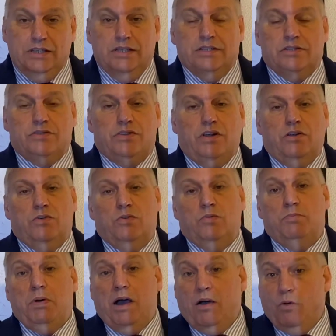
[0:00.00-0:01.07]
So
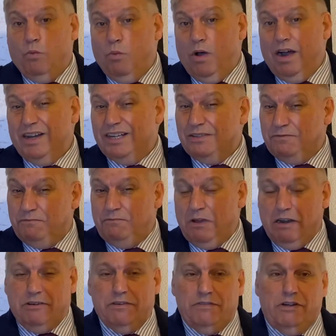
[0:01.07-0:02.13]
part 1 is
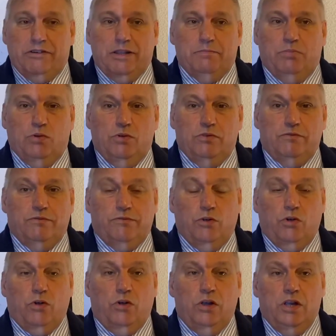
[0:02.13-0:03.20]
very, very important
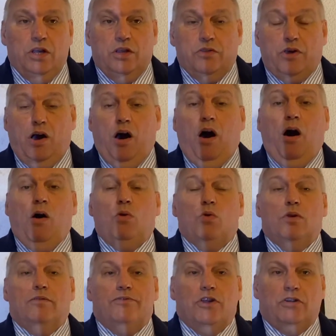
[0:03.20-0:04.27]
for the whole
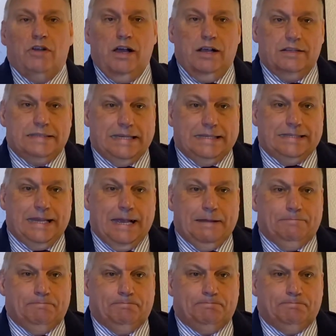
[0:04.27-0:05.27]
of your IELTS exam.